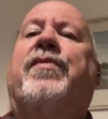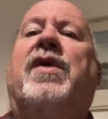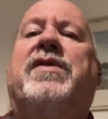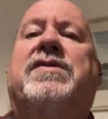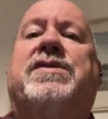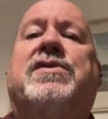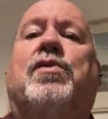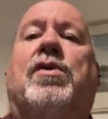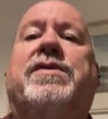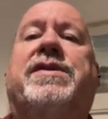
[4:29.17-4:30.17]
this is
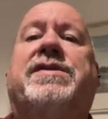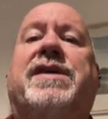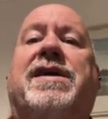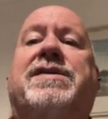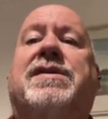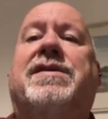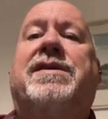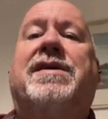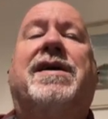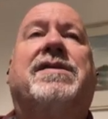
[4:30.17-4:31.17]
what the data
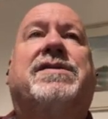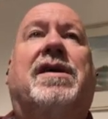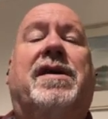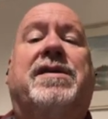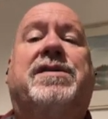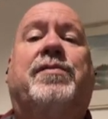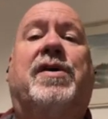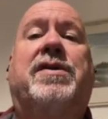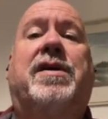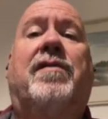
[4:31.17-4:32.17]
that gets collected
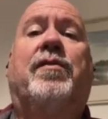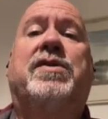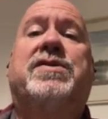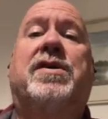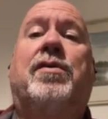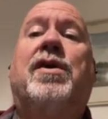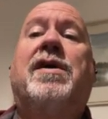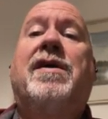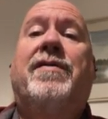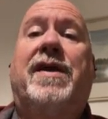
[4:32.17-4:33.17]
by the government. So
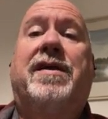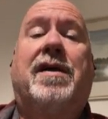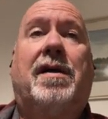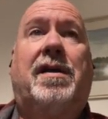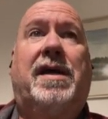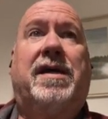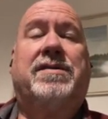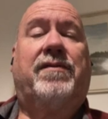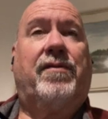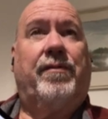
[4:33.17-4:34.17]
they collect
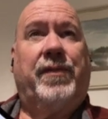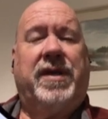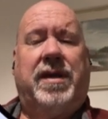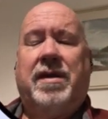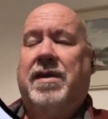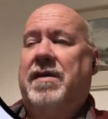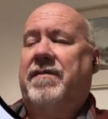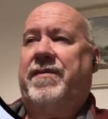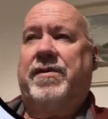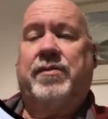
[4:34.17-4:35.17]
from the
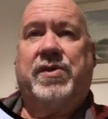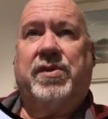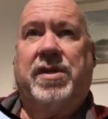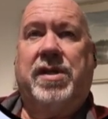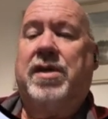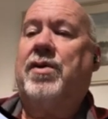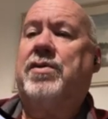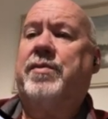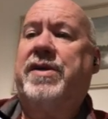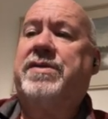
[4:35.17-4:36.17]
firms within the
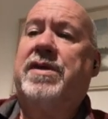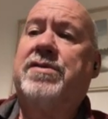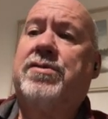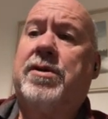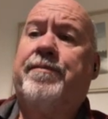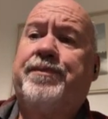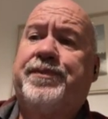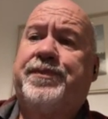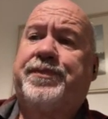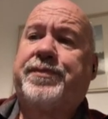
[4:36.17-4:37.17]
economy, etc.,
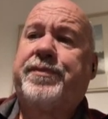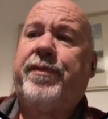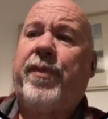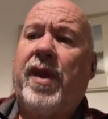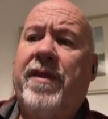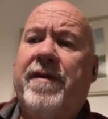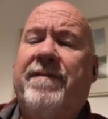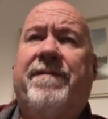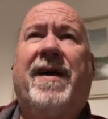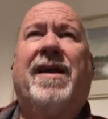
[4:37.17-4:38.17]
the
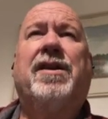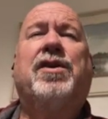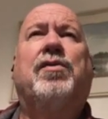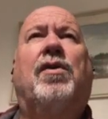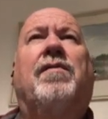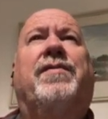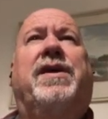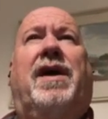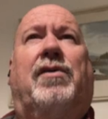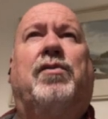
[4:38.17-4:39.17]
value of
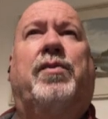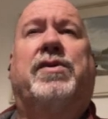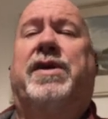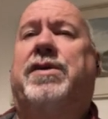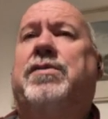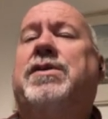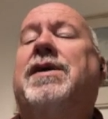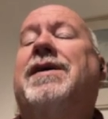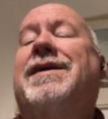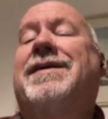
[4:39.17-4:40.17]
the output. They don't
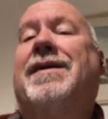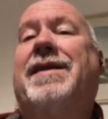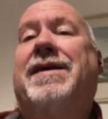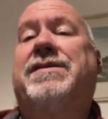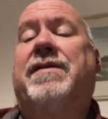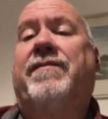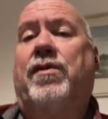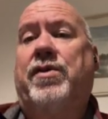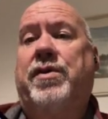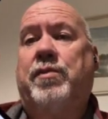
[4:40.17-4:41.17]
collect the
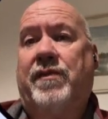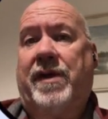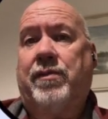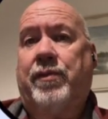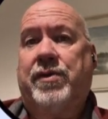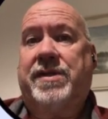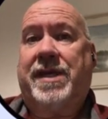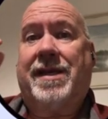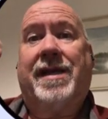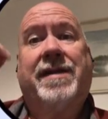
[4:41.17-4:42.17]
volume of output, they
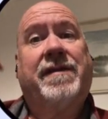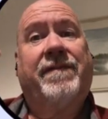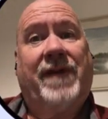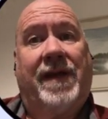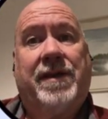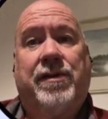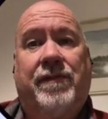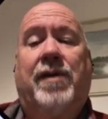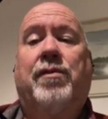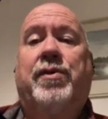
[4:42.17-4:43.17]
collect the value of
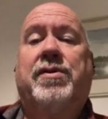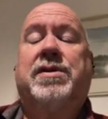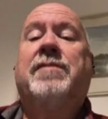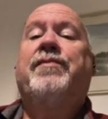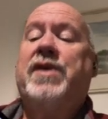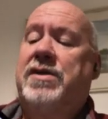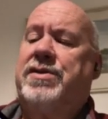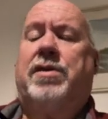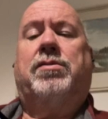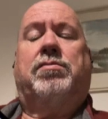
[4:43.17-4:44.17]
output.
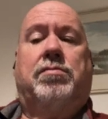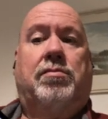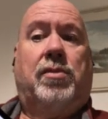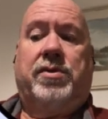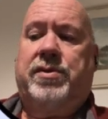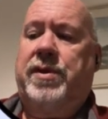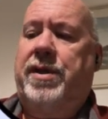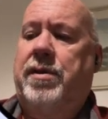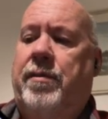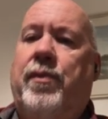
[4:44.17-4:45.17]
So what do we
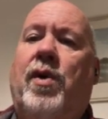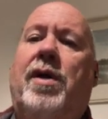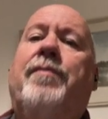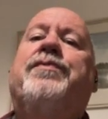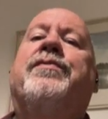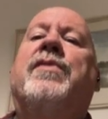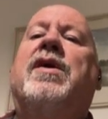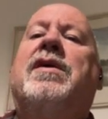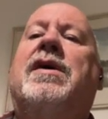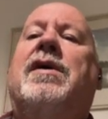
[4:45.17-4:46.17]
do? Well,
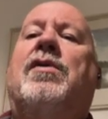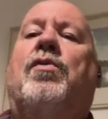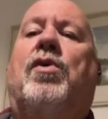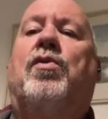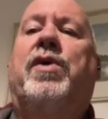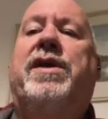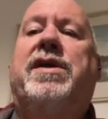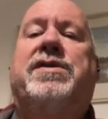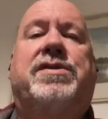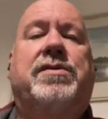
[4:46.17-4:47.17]
what we
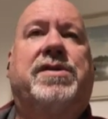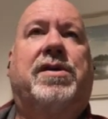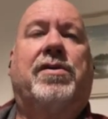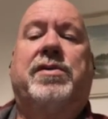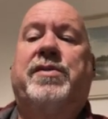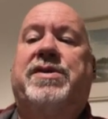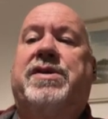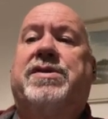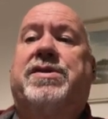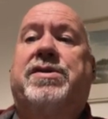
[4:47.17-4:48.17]
need to do as economists
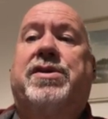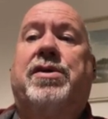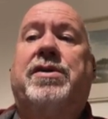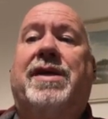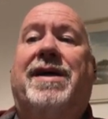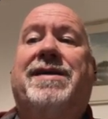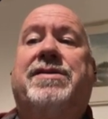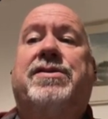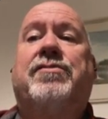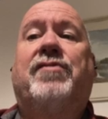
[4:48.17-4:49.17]
is to turn that
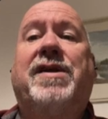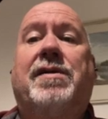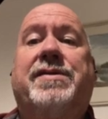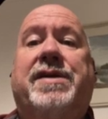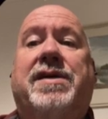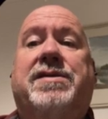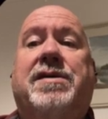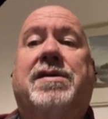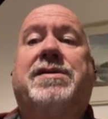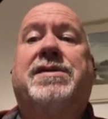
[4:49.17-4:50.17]
into real
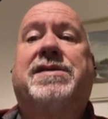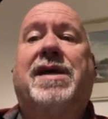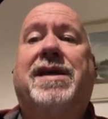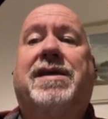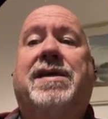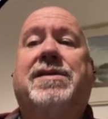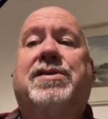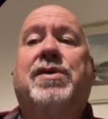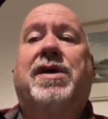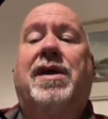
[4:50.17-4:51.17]
data to take
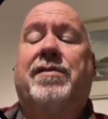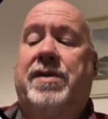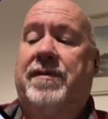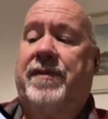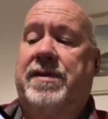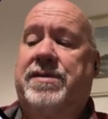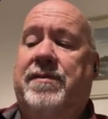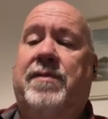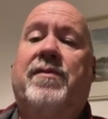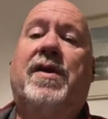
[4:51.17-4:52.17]
into account the effects of
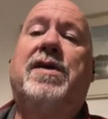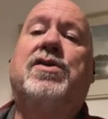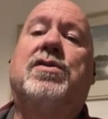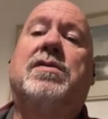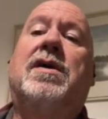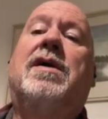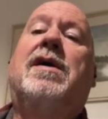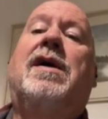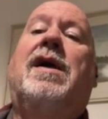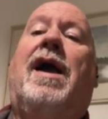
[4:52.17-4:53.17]
inflation,
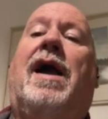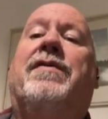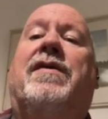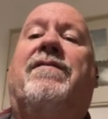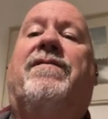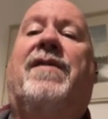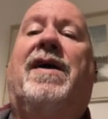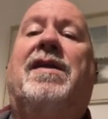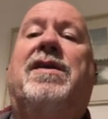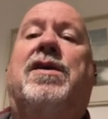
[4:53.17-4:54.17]
and the
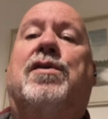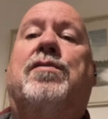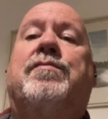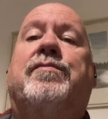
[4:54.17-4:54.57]
value